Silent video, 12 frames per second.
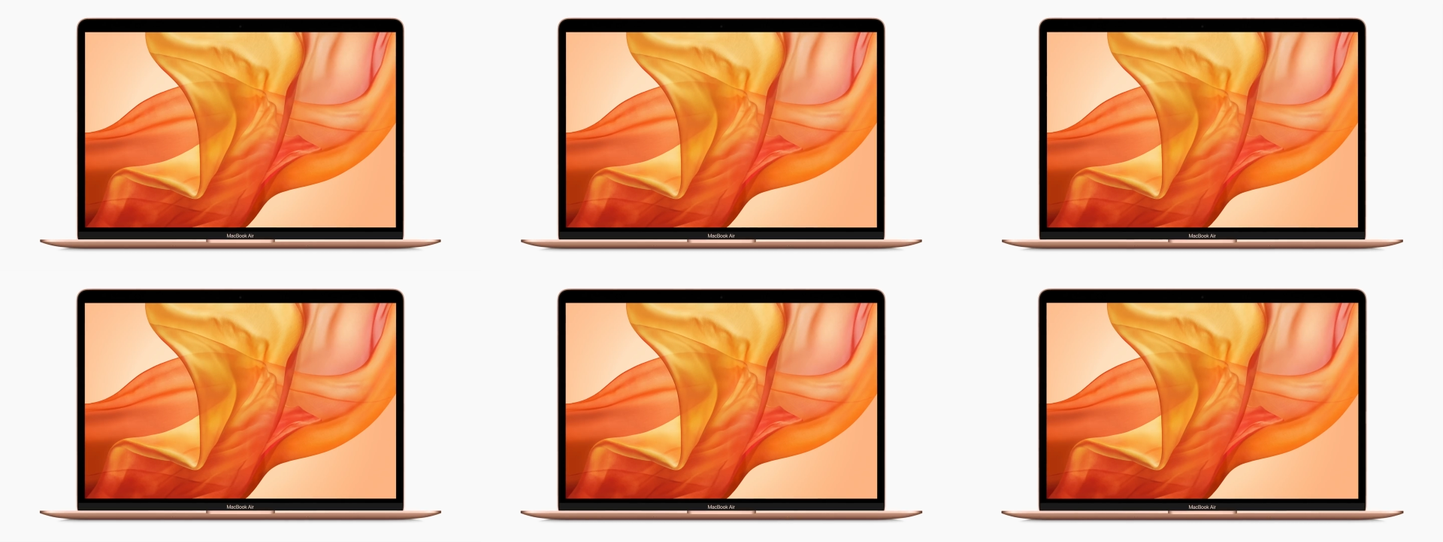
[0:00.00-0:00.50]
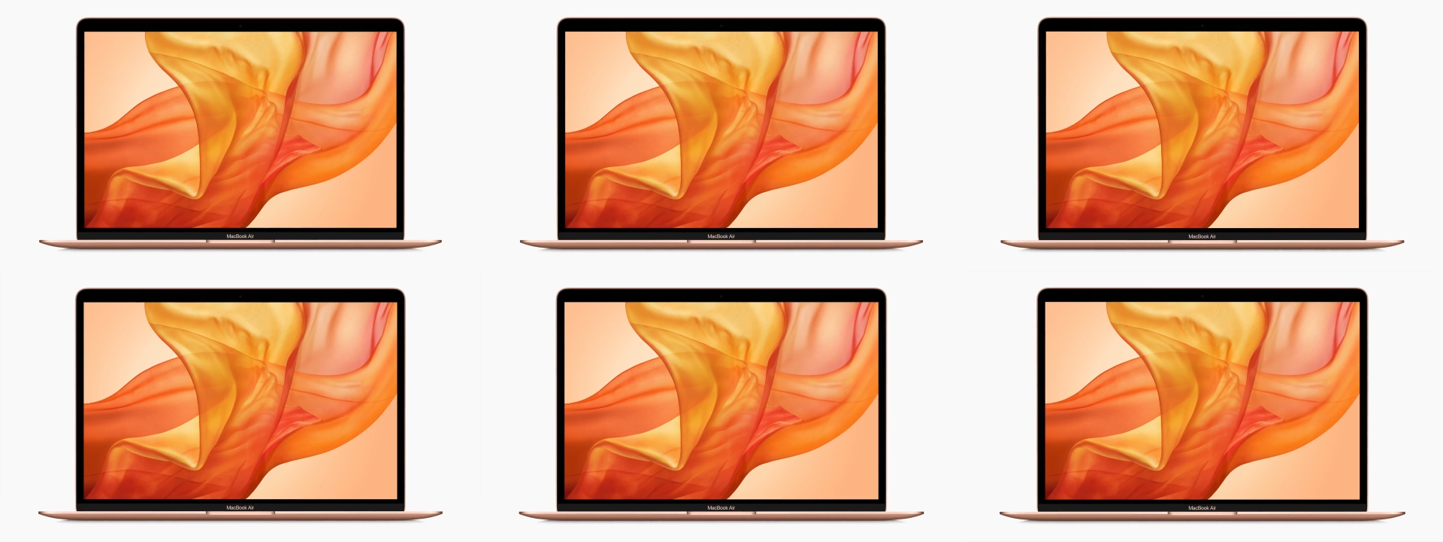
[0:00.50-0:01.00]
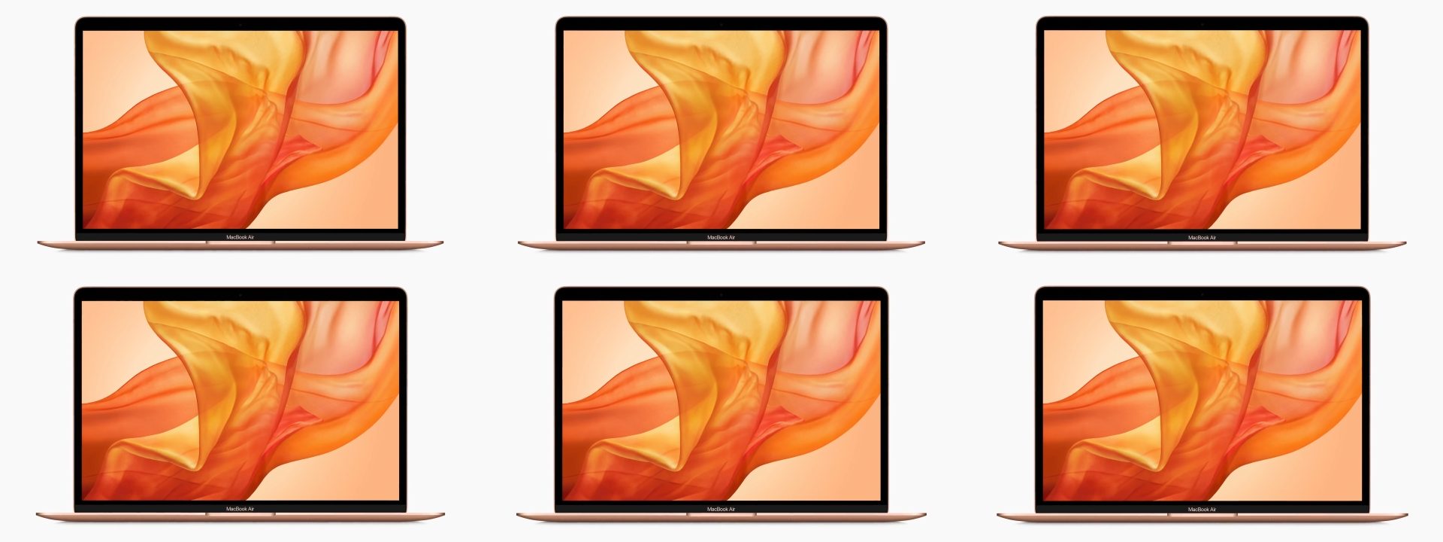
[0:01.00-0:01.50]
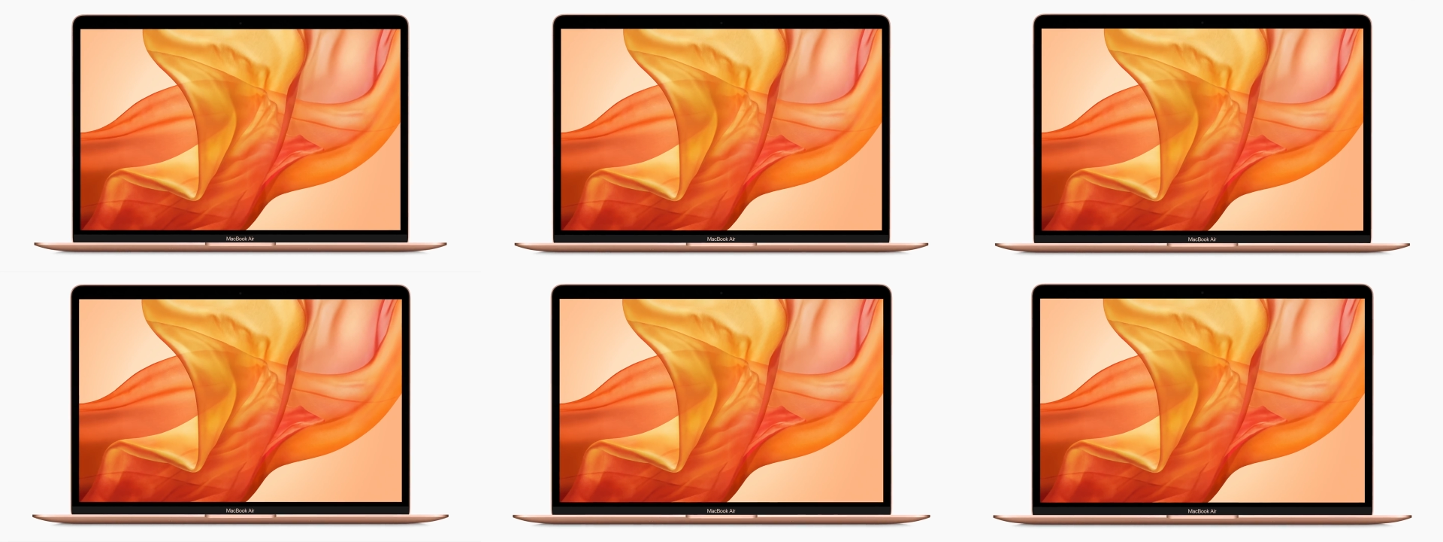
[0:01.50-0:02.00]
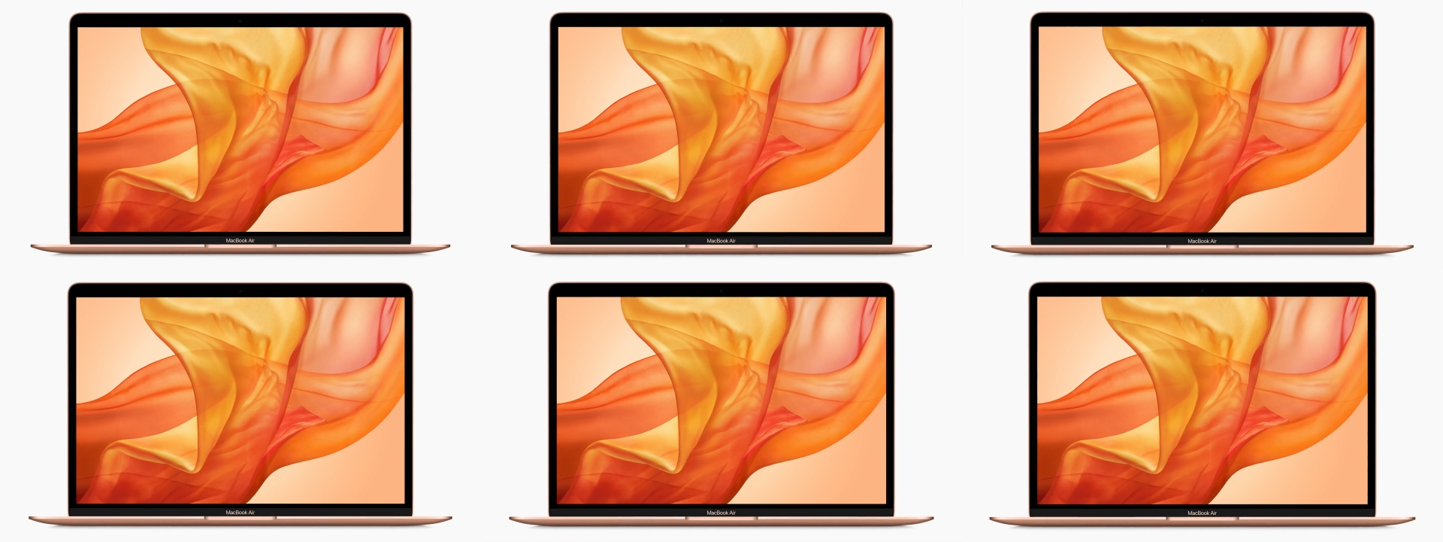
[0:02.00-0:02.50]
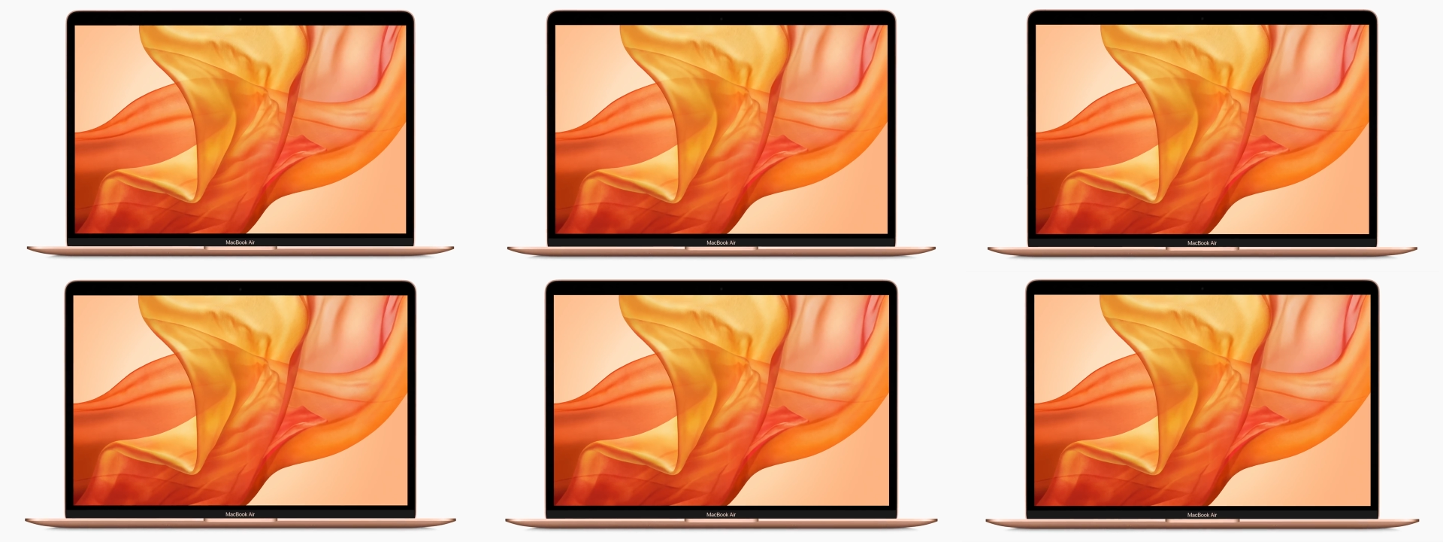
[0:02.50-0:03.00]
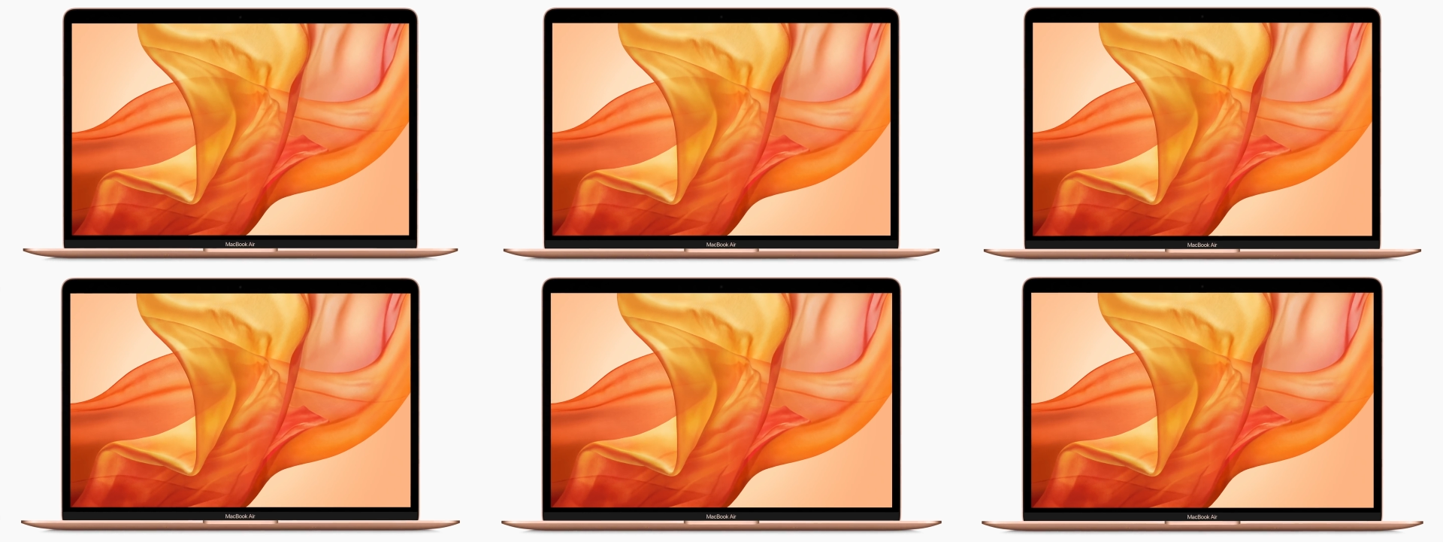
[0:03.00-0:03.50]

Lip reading: (no speaker visible)